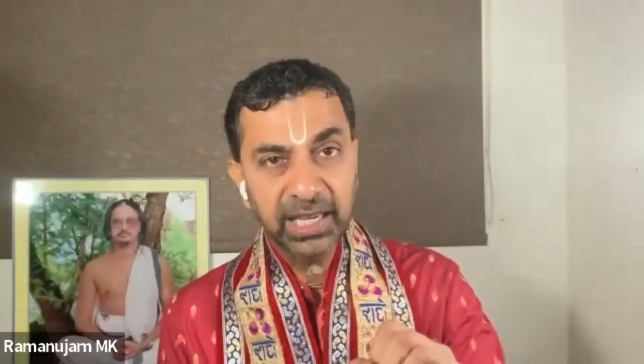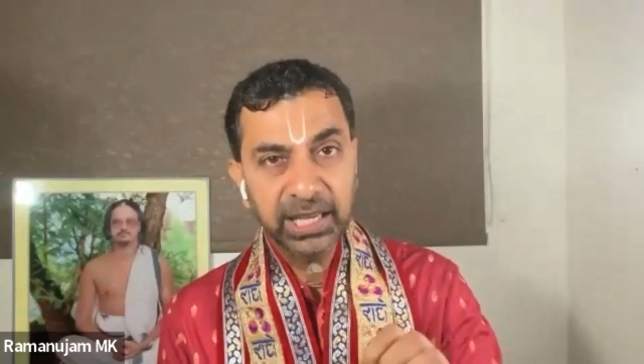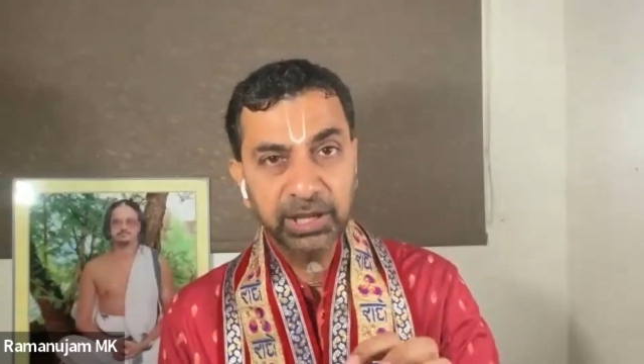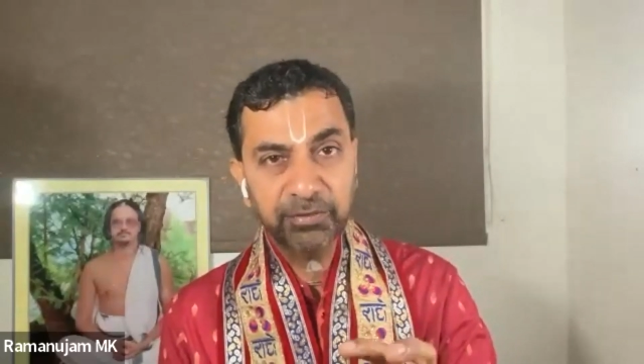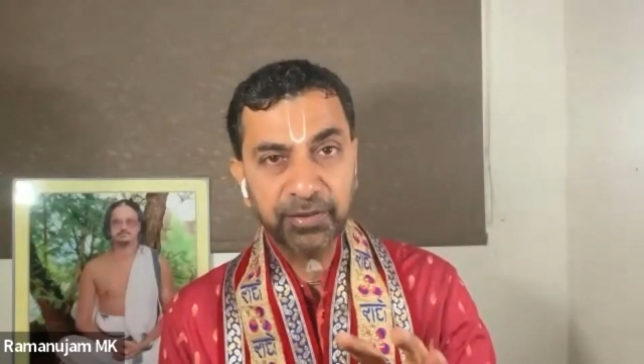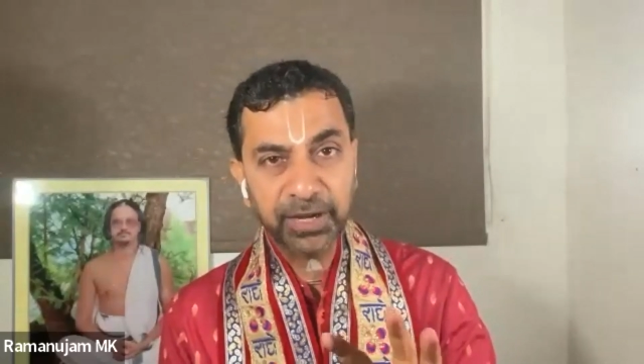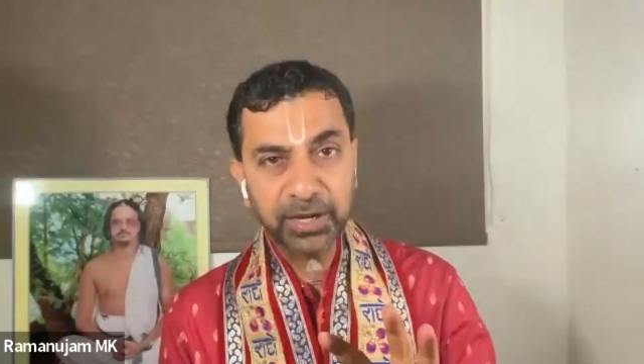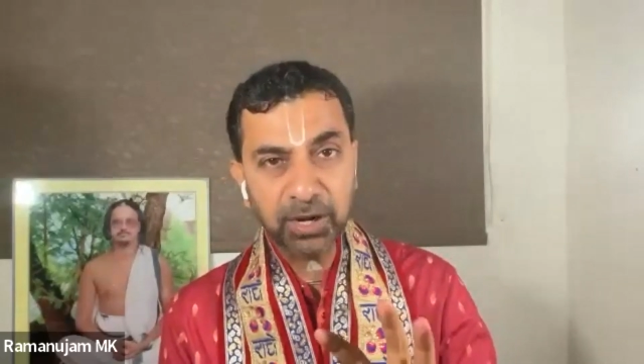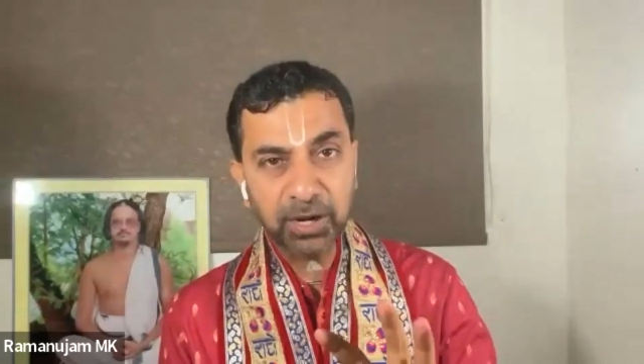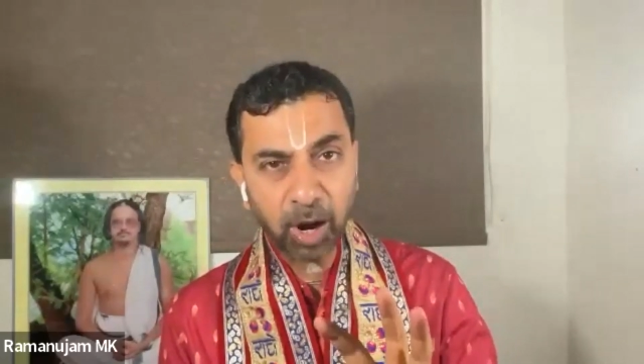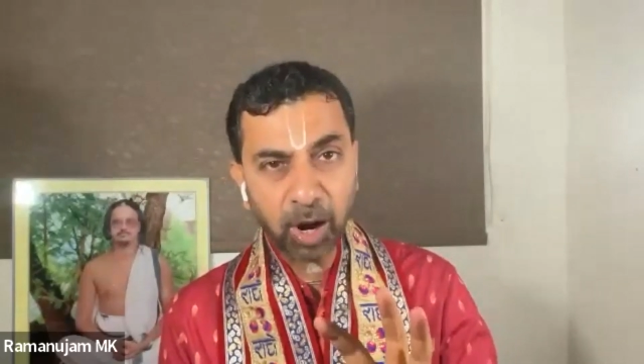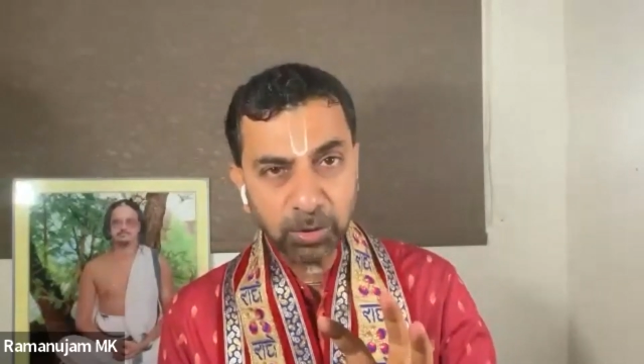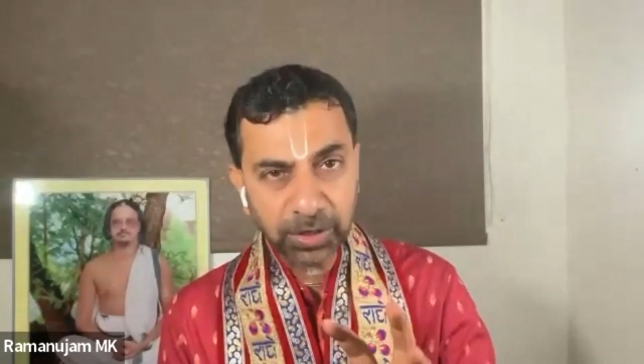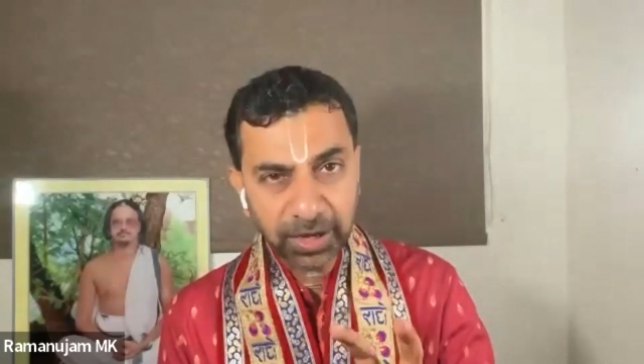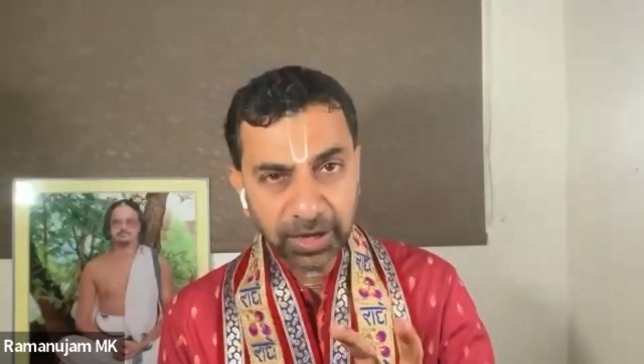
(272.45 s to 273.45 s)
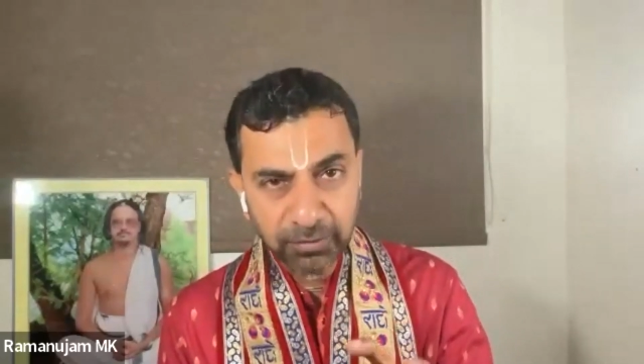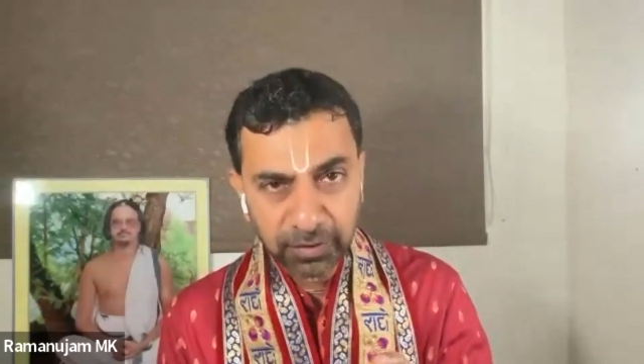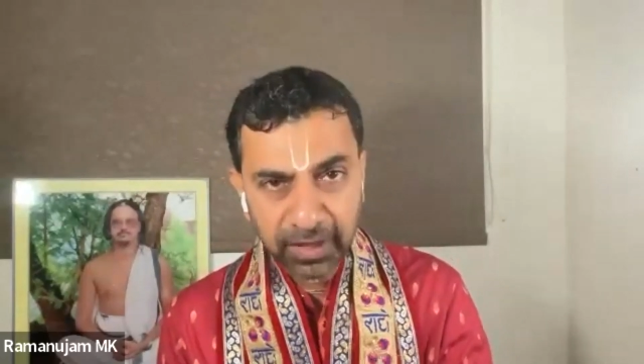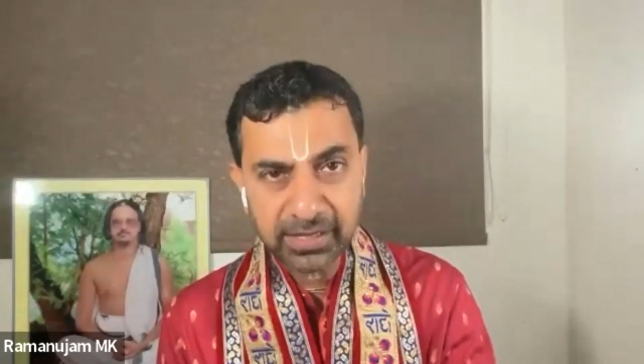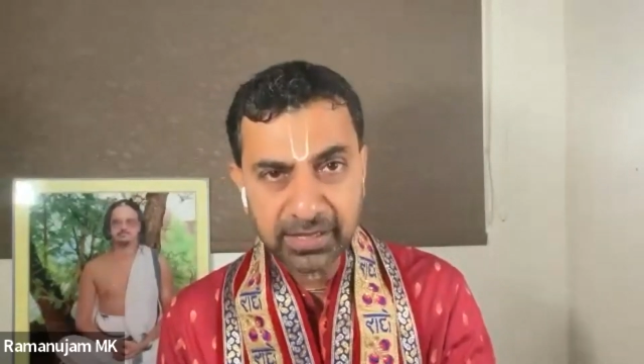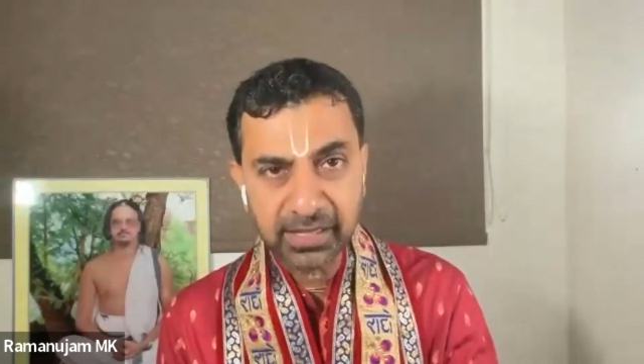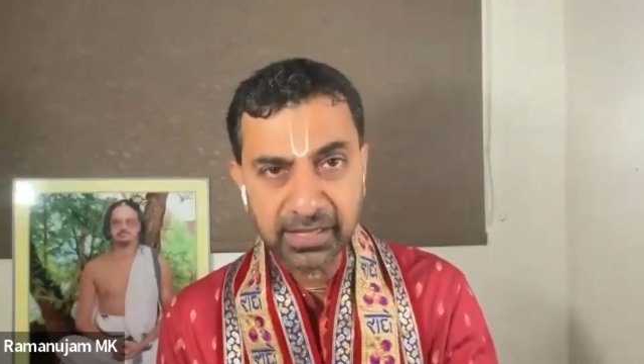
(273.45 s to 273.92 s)
if I know how to
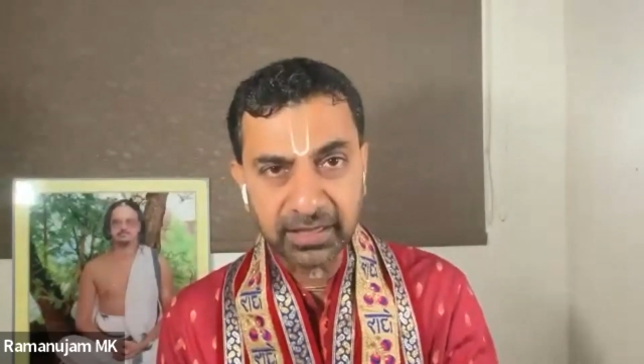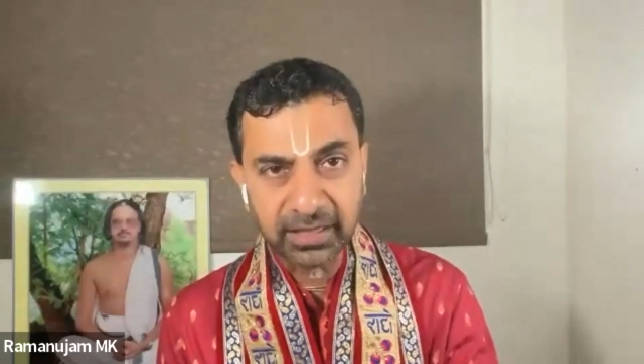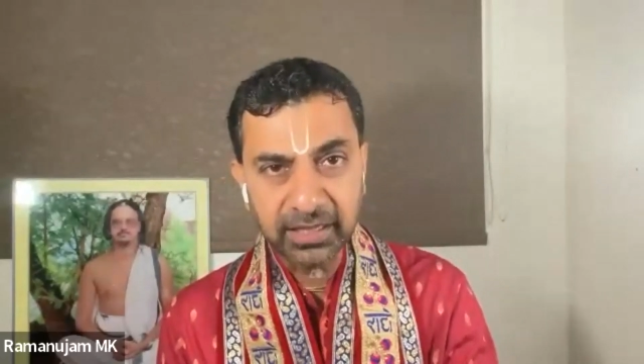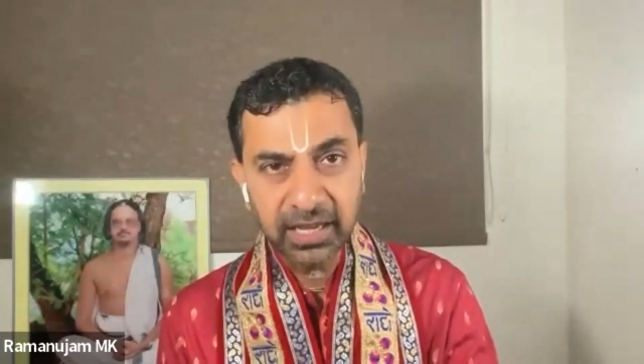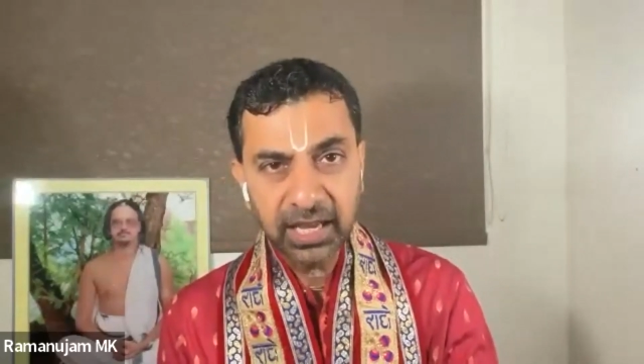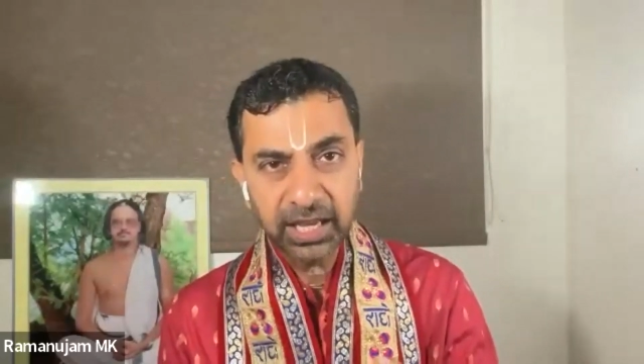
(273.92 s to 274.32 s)
influence it,